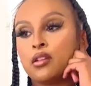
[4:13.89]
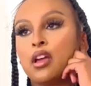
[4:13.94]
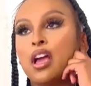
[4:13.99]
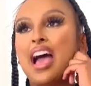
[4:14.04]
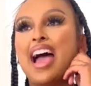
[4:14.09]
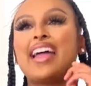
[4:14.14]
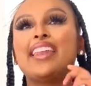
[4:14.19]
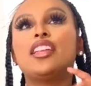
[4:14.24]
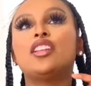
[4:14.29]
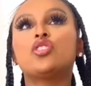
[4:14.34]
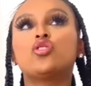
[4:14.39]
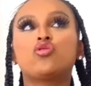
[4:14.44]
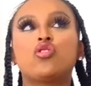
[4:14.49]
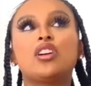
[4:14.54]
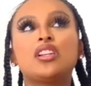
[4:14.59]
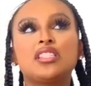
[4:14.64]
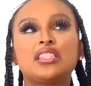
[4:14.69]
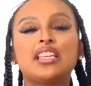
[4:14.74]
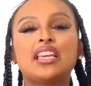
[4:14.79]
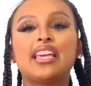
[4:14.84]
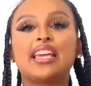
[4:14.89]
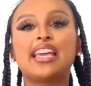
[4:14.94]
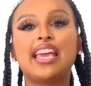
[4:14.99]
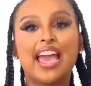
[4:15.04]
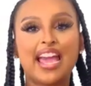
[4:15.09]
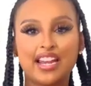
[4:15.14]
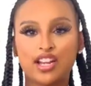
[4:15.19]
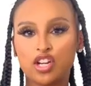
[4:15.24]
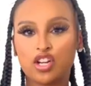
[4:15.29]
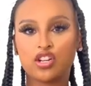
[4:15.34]
I didn't trust it
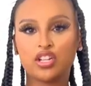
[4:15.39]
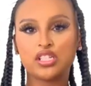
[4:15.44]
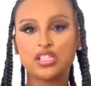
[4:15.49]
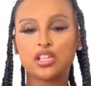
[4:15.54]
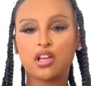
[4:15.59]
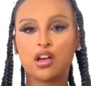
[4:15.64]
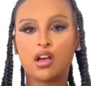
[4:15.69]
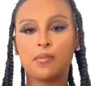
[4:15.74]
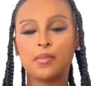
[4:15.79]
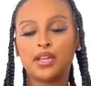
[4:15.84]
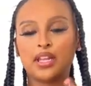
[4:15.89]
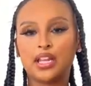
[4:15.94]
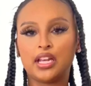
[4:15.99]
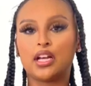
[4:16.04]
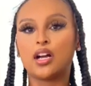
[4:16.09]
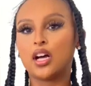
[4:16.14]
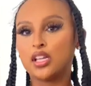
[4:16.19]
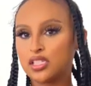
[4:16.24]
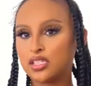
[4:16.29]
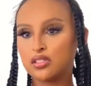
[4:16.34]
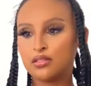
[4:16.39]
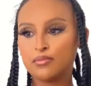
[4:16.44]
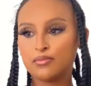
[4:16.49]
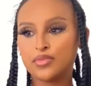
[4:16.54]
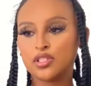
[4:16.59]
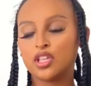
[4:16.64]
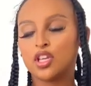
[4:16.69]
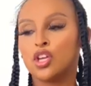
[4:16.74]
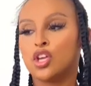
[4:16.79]
getting here in time and in customs.